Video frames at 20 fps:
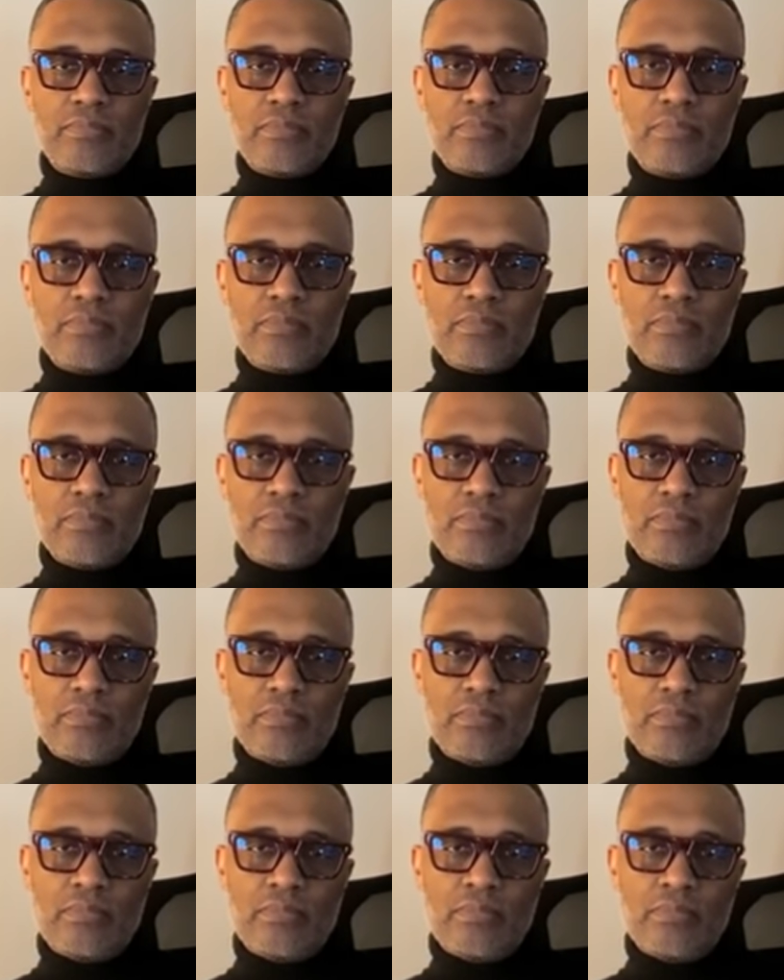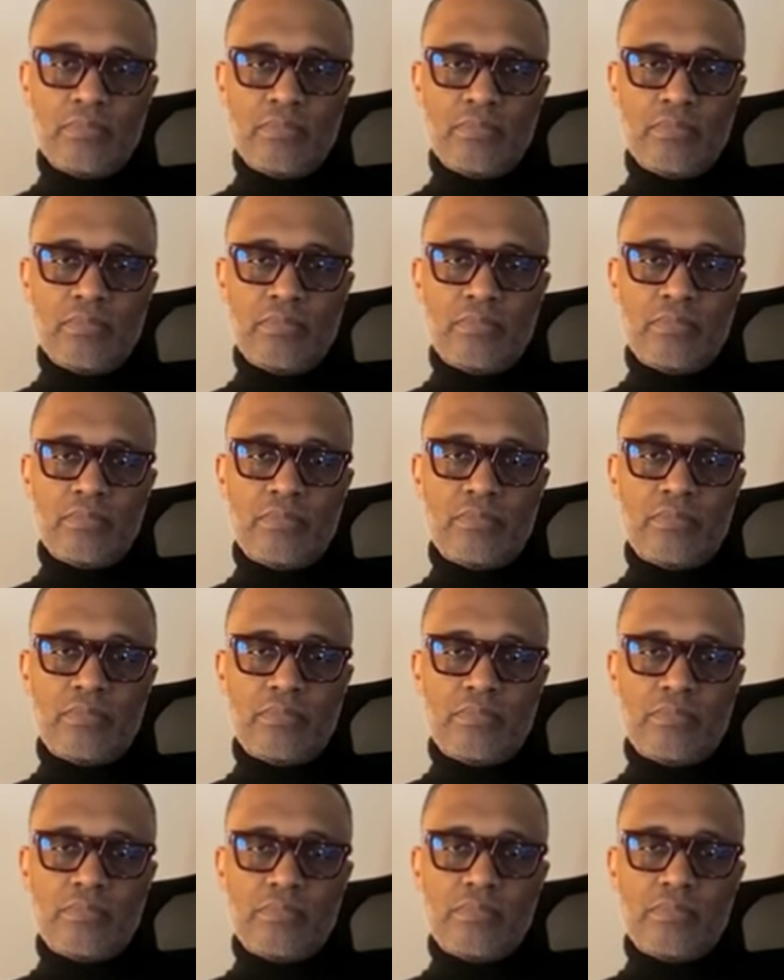
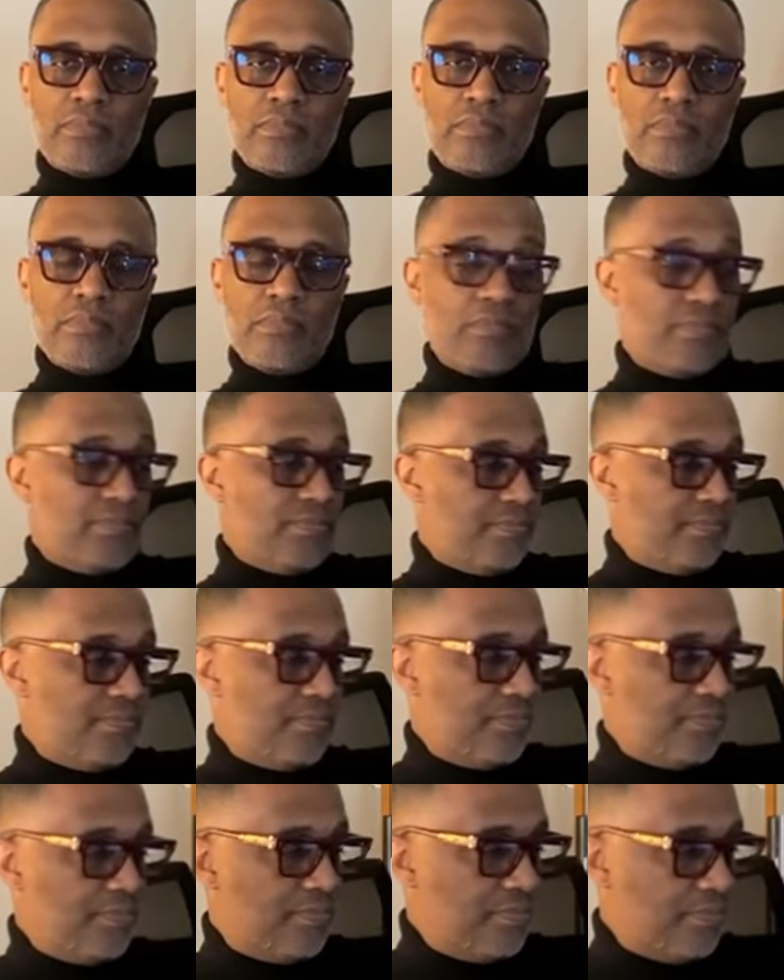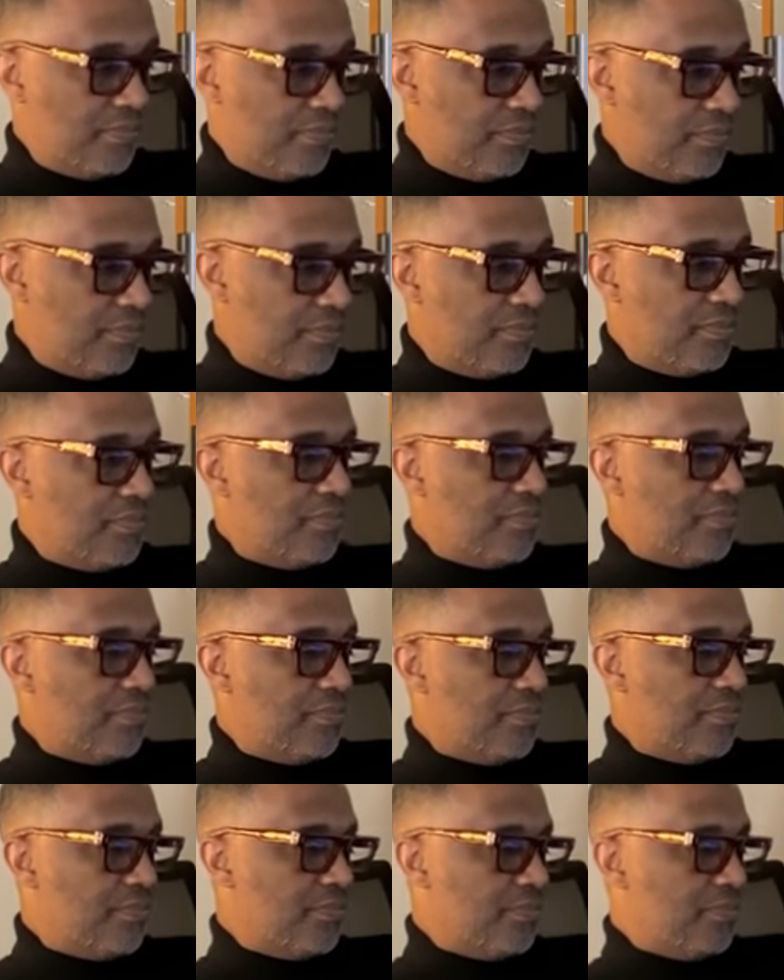The person shown says nothing.